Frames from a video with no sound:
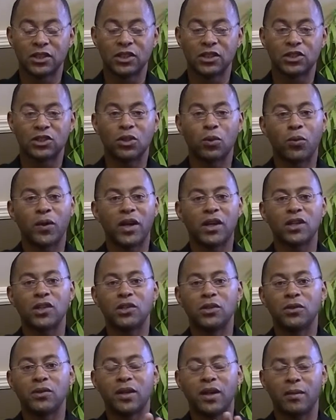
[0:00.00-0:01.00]
So where do
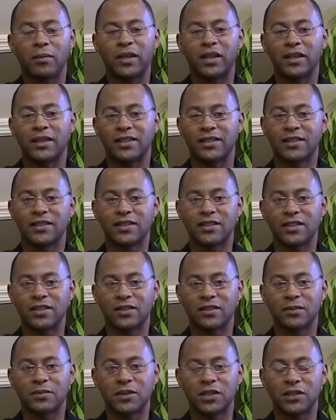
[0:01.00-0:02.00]
you come in as the
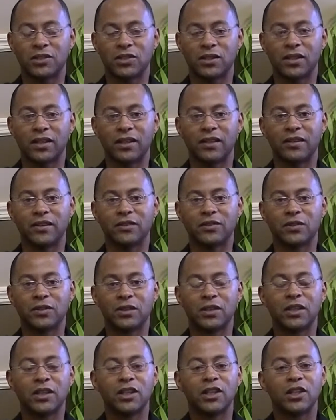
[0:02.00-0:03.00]
systems engineer?
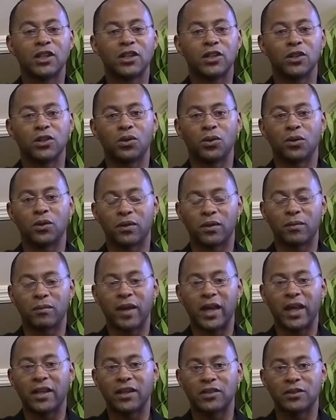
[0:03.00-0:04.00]
You're the
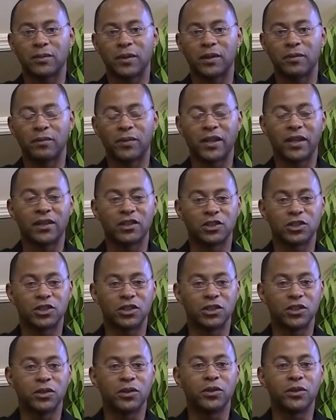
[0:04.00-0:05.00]
management, because
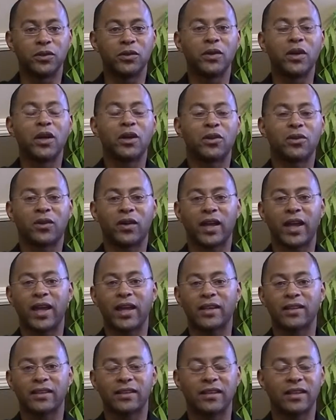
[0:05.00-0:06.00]
you
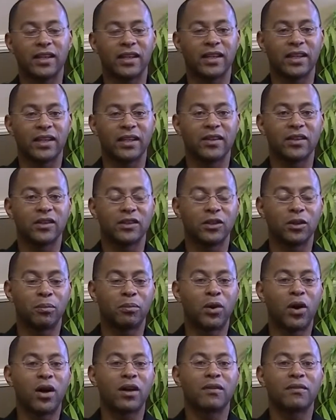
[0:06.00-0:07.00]
create you're
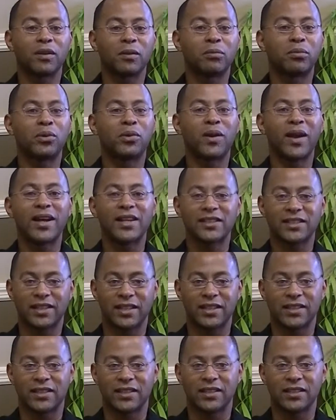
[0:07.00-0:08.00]
part of the
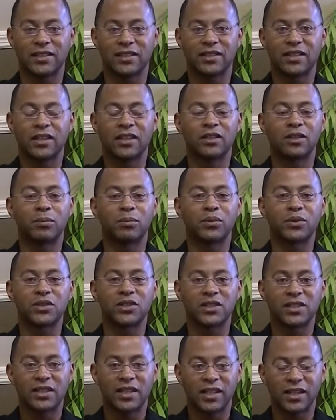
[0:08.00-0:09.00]
processes, the
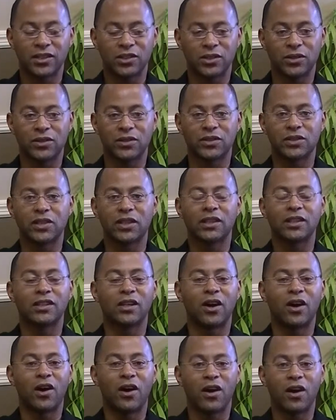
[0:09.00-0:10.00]
procedures, the
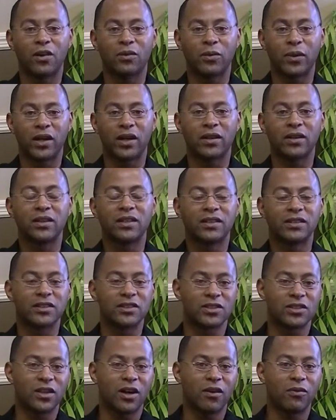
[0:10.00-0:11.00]
hardware, the
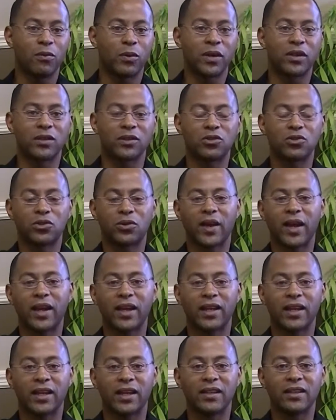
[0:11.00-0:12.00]
software, the
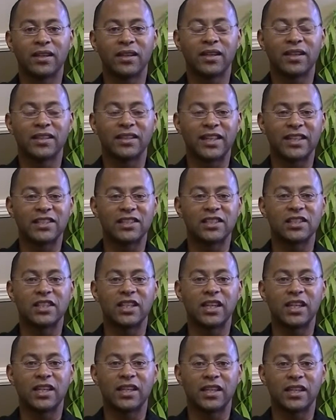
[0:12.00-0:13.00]
training that's
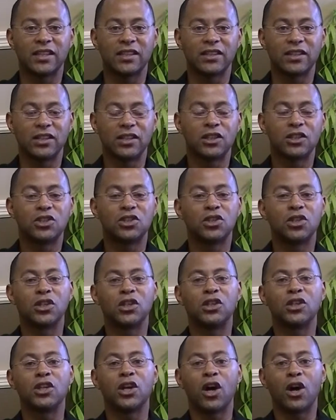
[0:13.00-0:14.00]
needed to
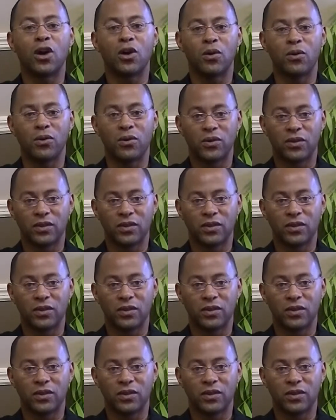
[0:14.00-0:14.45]
go